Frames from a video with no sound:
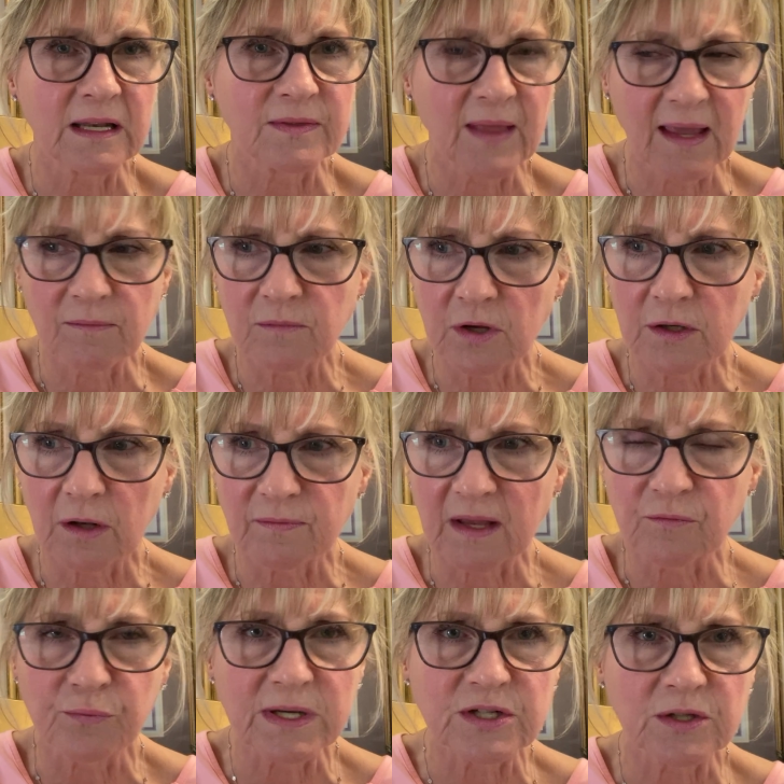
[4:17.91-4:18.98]
and
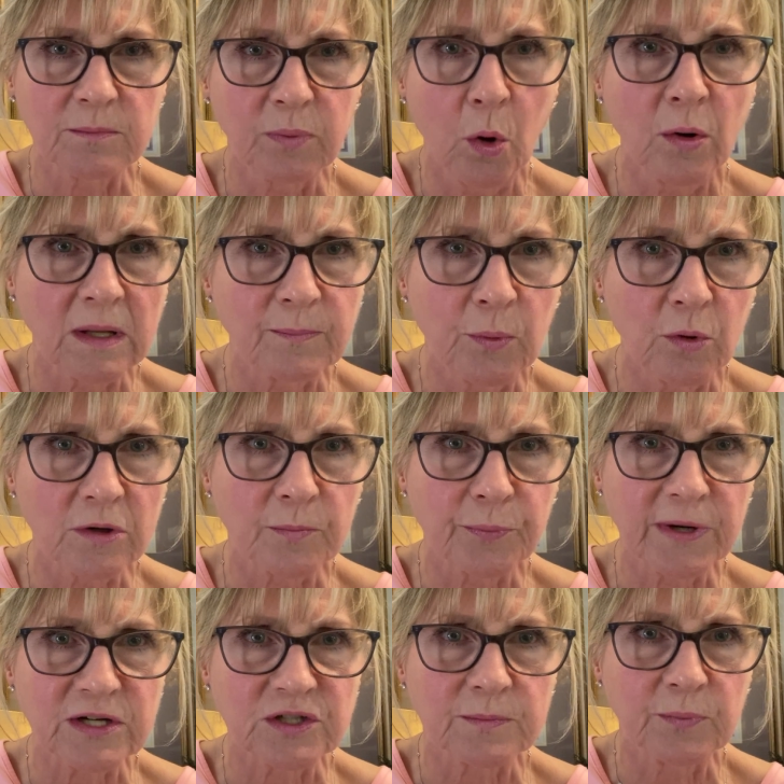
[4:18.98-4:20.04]
they've reached a boiling point, a
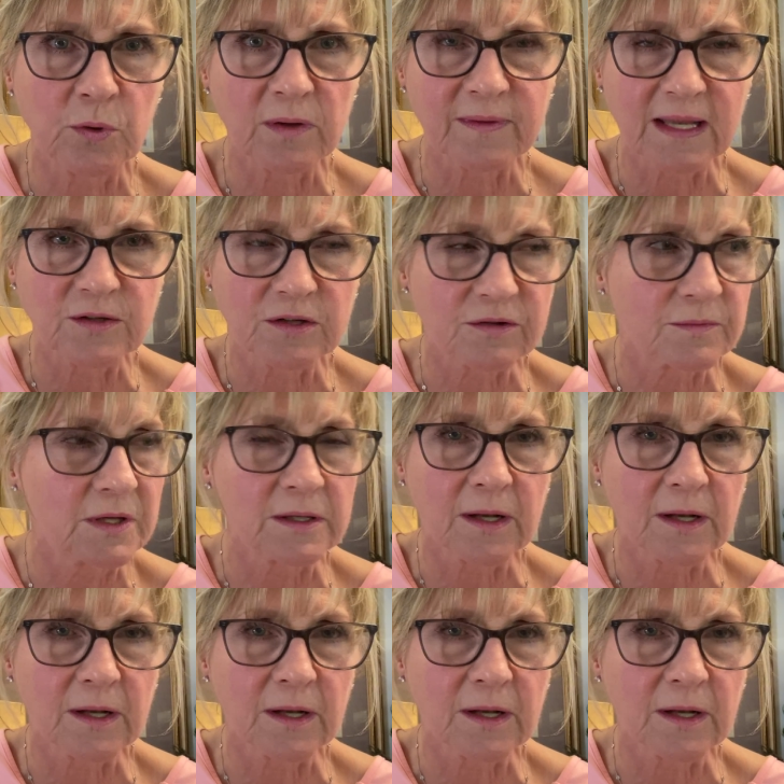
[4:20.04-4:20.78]
pressure point, and they just,